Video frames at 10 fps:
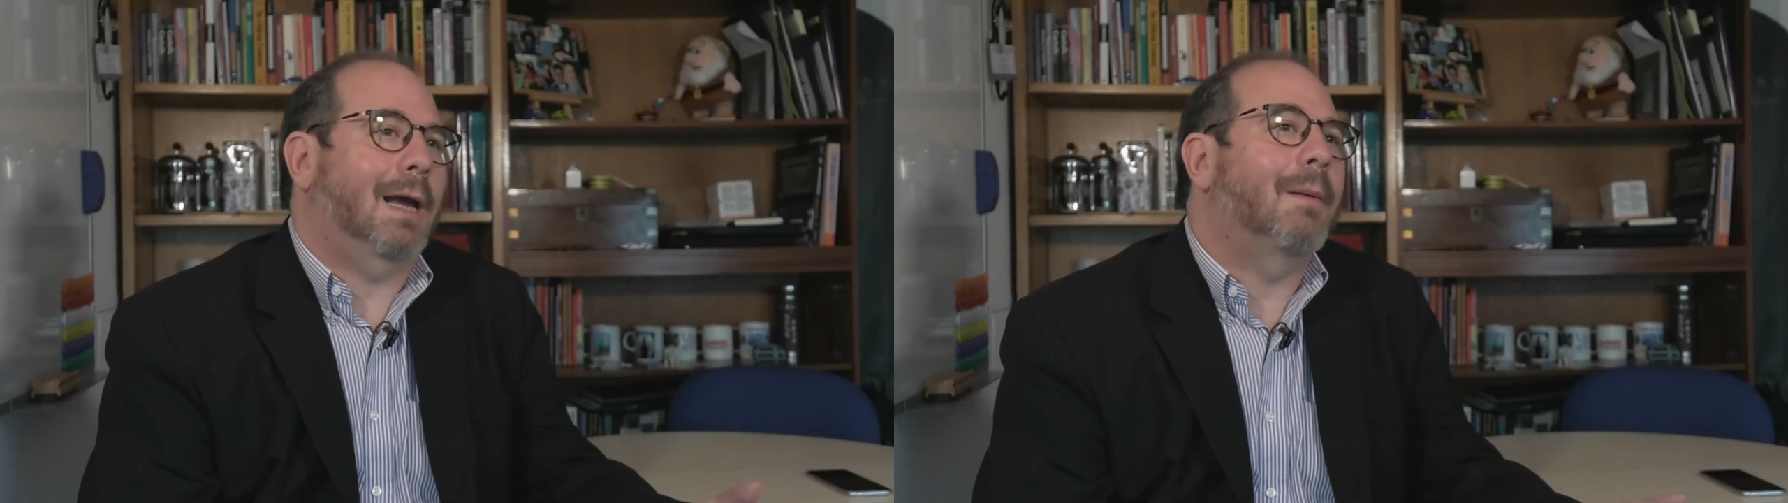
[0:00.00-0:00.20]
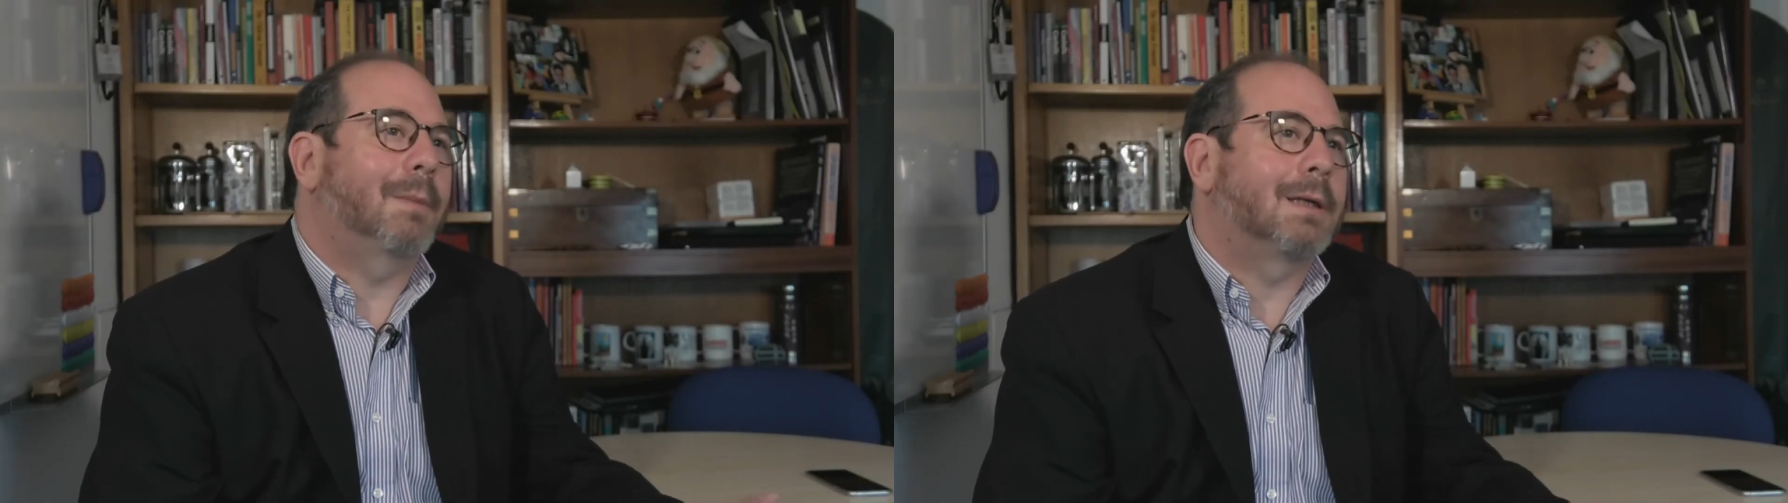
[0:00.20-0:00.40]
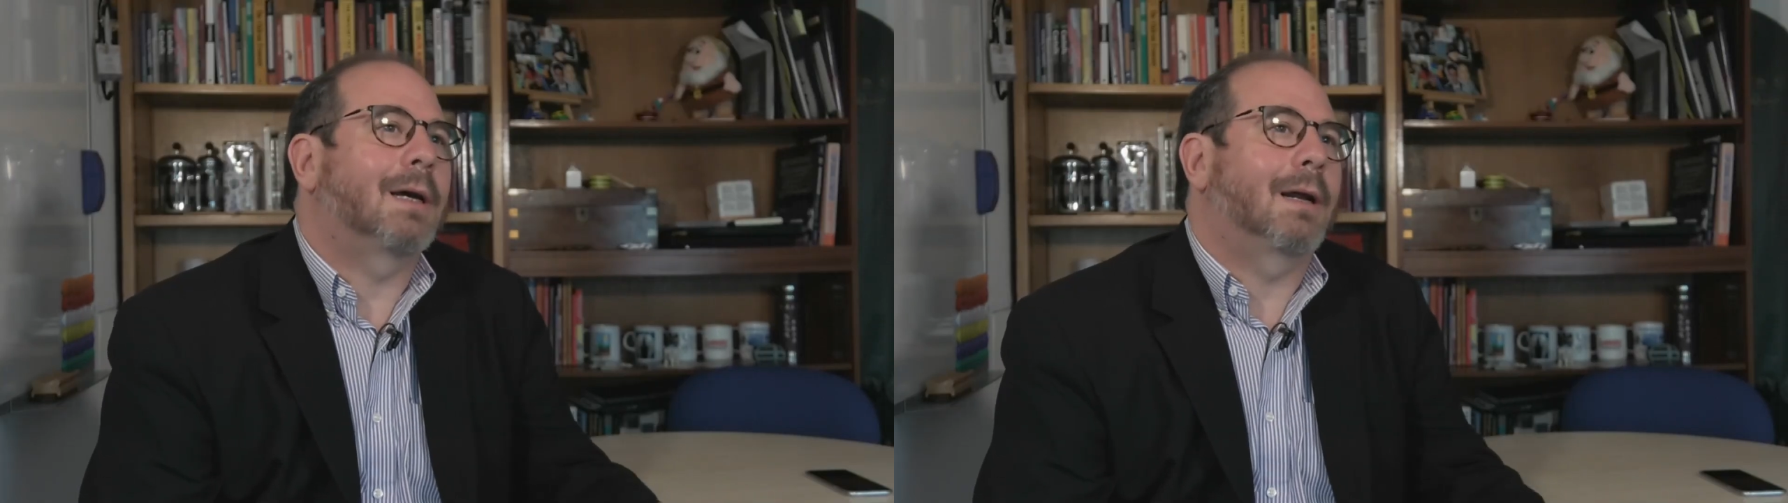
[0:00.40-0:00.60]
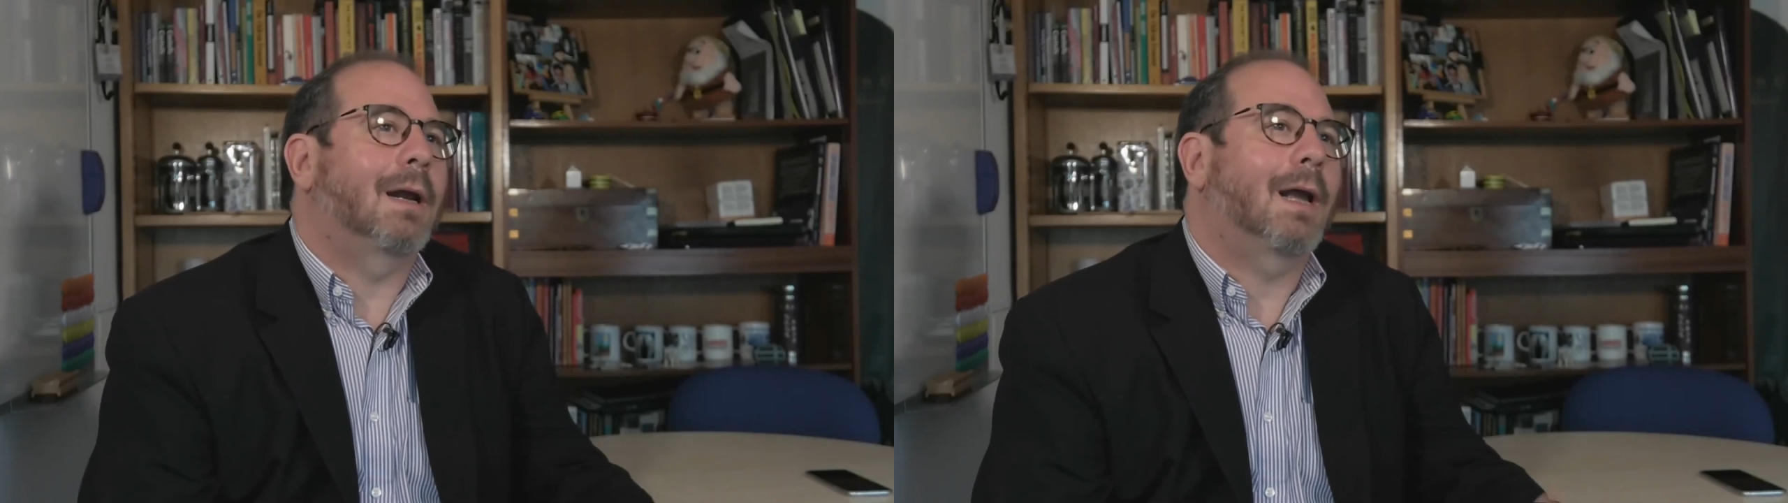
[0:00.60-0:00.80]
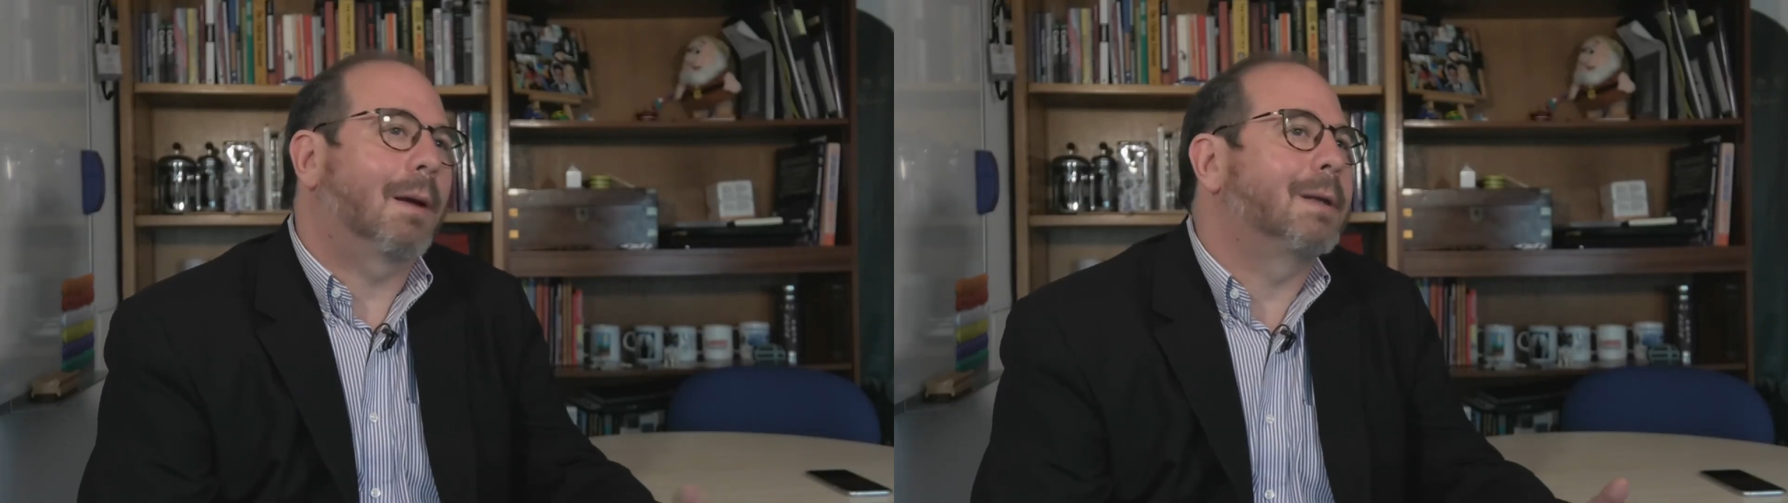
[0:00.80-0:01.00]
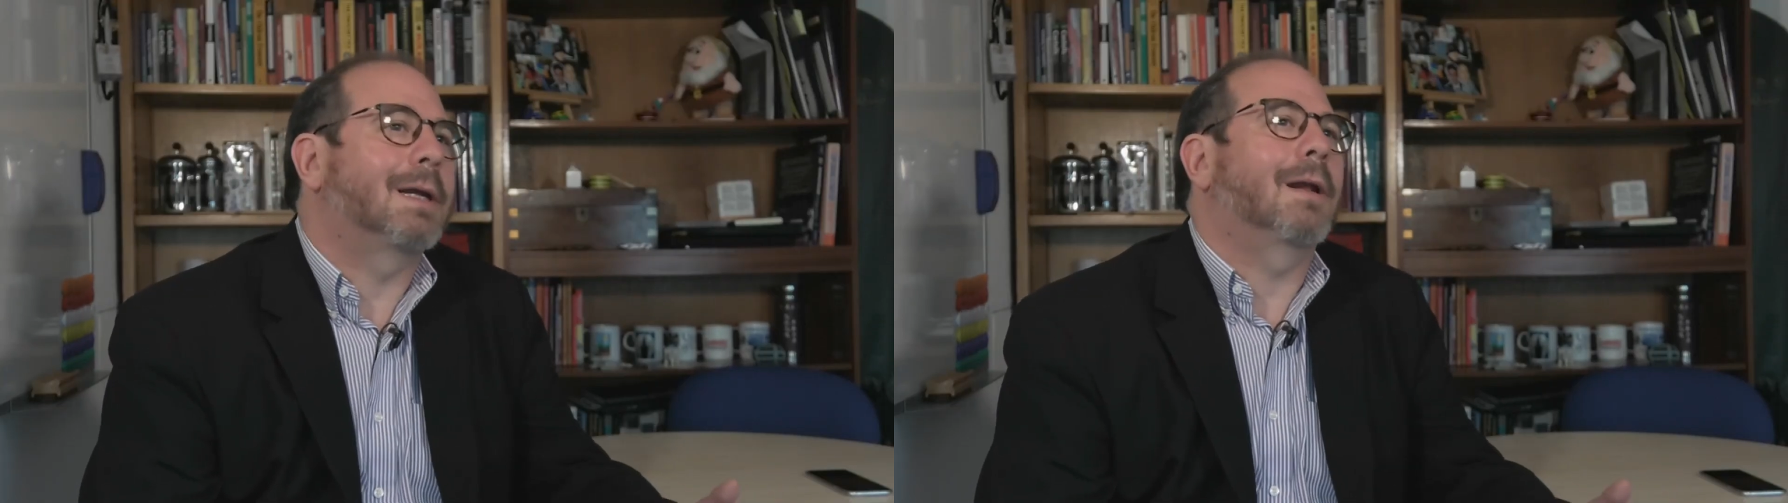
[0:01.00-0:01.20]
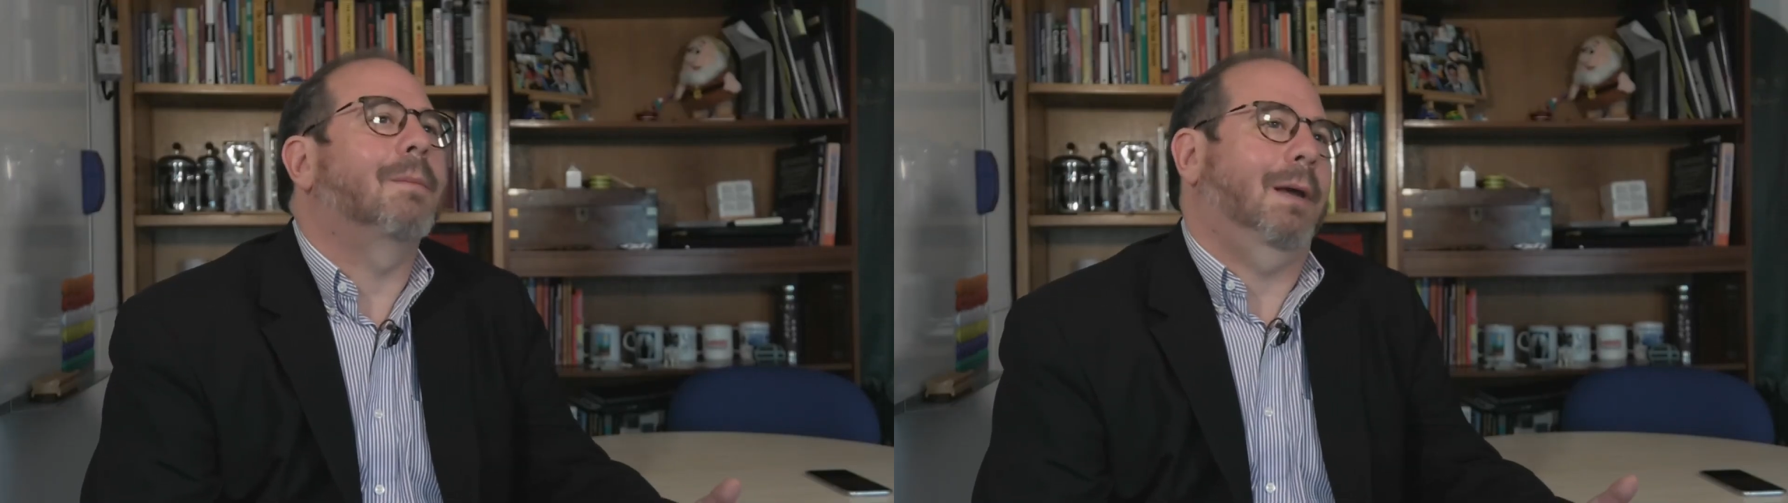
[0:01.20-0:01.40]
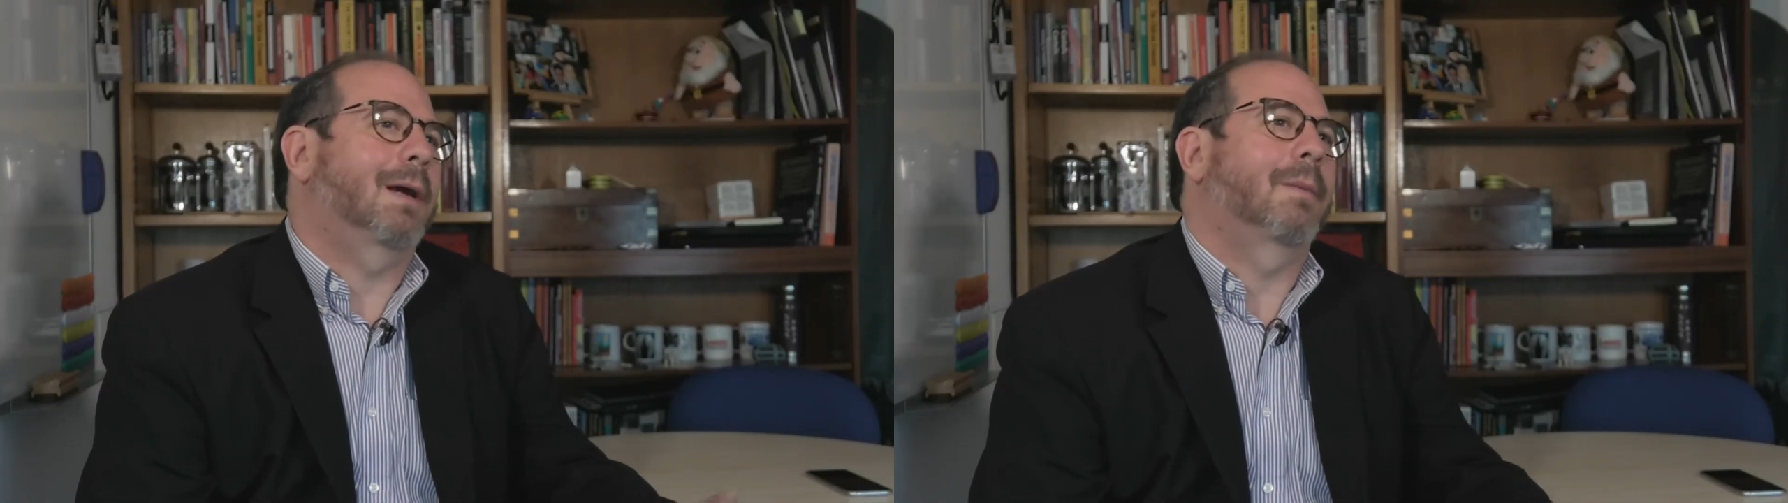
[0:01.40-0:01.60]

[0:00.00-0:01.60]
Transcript: It can be done, and it can be done in big